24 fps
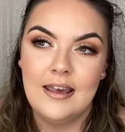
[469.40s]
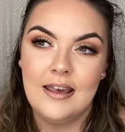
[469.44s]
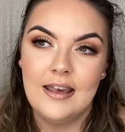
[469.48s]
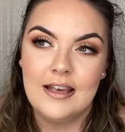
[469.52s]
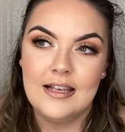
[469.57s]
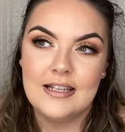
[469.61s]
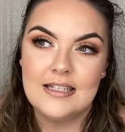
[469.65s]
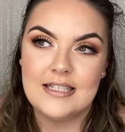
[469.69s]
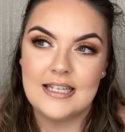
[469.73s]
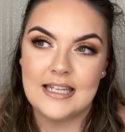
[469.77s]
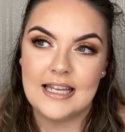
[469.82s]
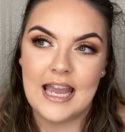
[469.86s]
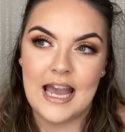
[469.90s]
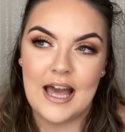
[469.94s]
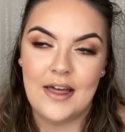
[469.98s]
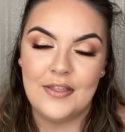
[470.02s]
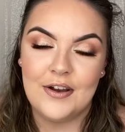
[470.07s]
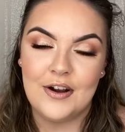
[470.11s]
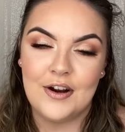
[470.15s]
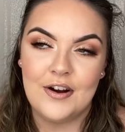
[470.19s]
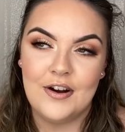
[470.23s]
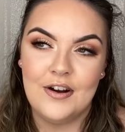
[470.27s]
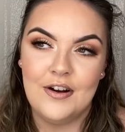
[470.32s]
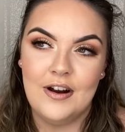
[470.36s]

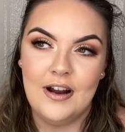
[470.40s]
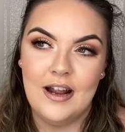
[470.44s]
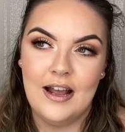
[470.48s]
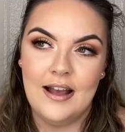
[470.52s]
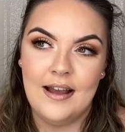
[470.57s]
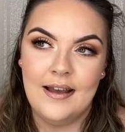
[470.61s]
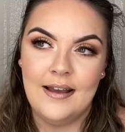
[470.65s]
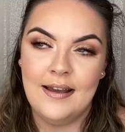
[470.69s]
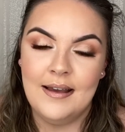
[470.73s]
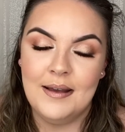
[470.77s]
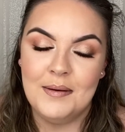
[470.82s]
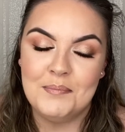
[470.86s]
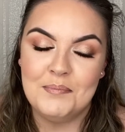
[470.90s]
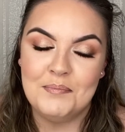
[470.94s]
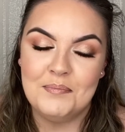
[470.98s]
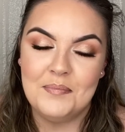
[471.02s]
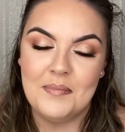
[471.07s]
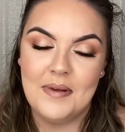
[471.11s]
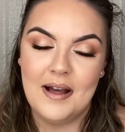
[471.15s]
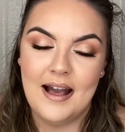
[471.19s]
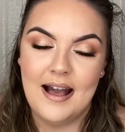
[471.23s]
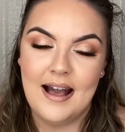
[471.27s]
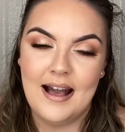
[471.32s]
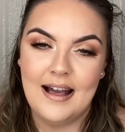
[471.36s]
together, and
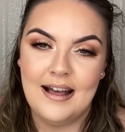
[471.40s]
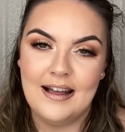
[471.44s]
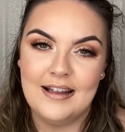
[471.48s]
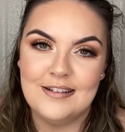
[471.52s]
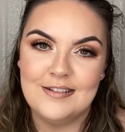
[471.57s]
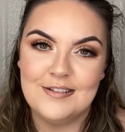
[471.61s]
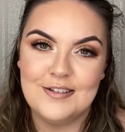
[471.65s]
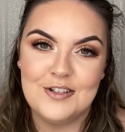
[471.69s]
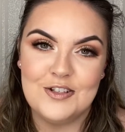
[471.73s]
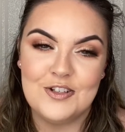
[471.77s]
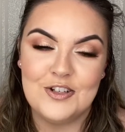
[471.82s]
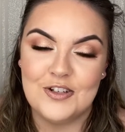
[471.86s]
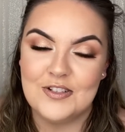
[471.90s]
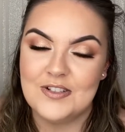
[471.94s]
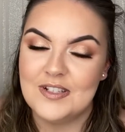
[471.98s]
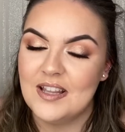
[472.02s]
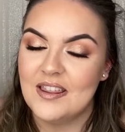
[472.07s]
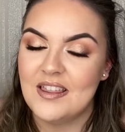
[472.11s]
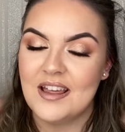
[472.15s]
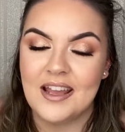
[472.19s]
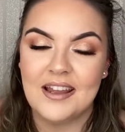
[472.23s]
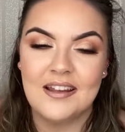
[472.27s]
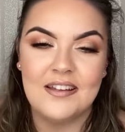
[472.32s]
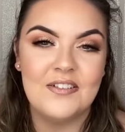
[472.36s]
just to
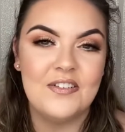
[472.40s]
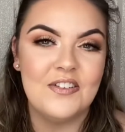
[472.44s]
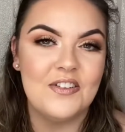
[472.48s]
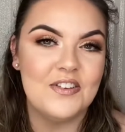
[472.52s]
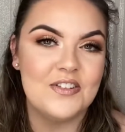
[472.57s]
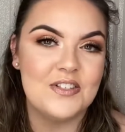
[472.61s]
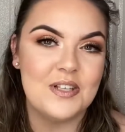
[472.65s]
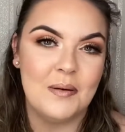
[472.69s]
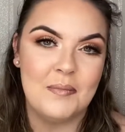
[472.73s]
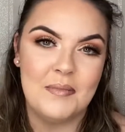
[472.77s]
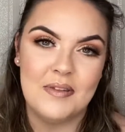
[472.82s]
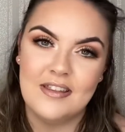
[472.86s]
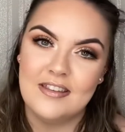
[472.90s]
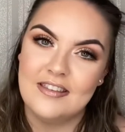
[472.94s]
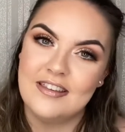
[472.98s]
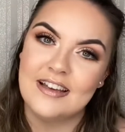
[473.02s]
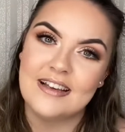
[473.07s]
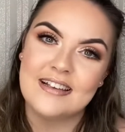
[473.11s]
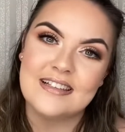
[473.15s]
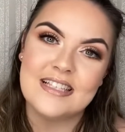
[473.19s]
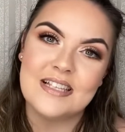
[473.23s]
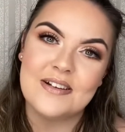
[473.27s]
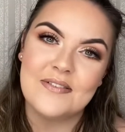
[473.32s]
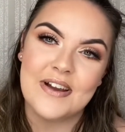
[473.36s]
think of some of the
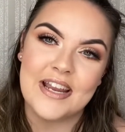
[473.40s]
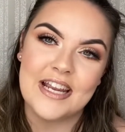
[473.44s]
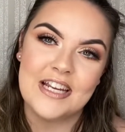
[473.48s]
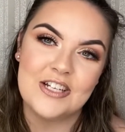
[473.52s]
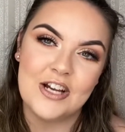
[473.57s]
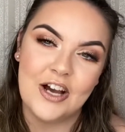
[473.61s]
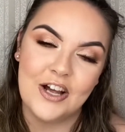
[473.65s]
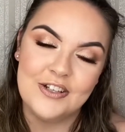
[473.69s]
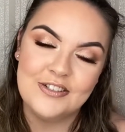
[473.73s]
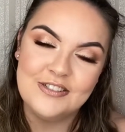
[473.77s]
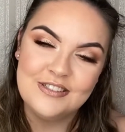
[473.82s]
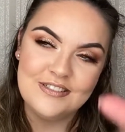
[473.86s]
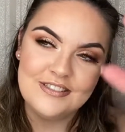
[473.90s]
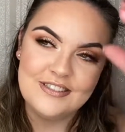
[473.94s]
things that we done,